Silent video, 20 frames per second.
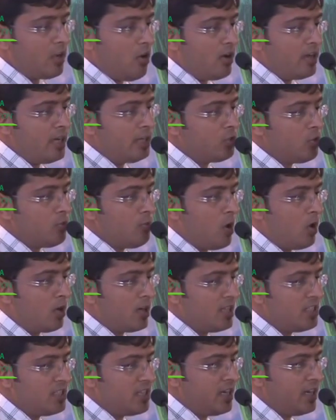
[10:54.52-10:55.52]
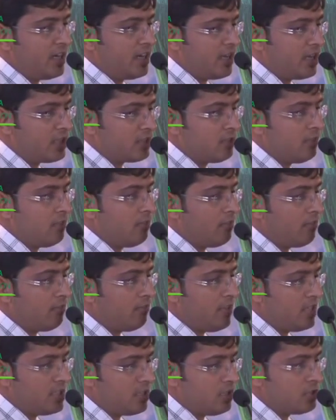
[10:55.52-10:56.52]
according to modern genetics
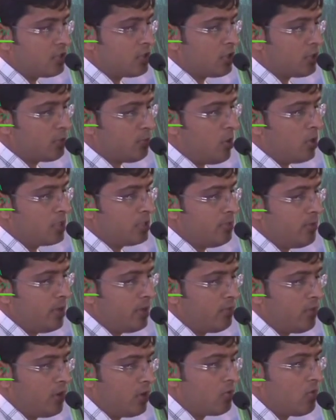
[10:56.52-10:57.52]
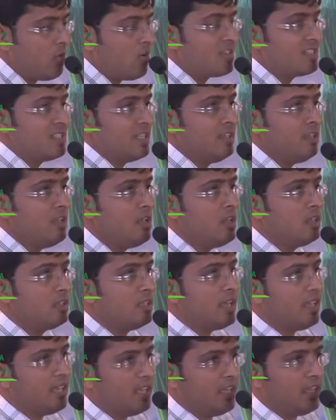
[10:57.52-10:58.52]
which is responsible for causing
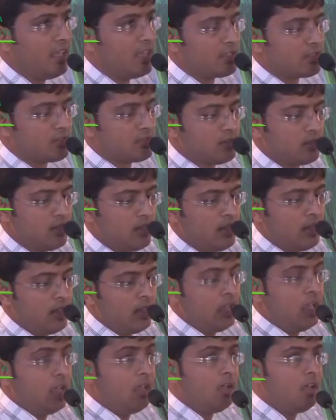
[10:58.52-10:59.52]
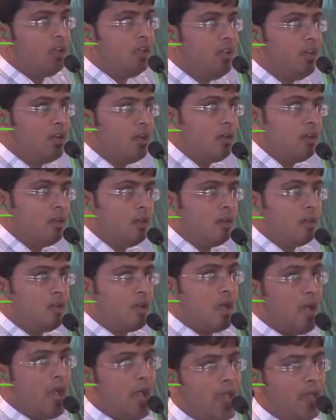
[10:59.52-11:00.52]
the AS.
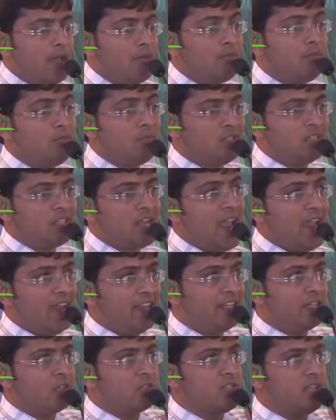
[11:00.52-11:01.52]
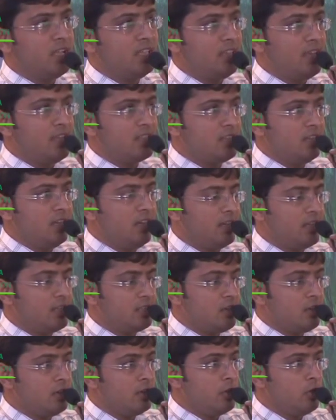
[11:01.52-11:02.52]
I am trying to say that
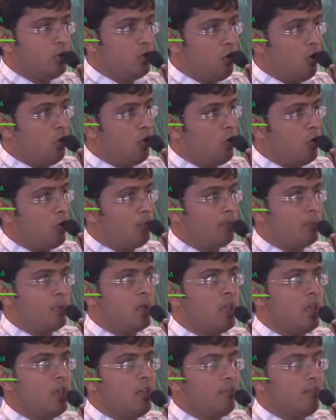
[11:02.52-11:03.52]
it is a new hope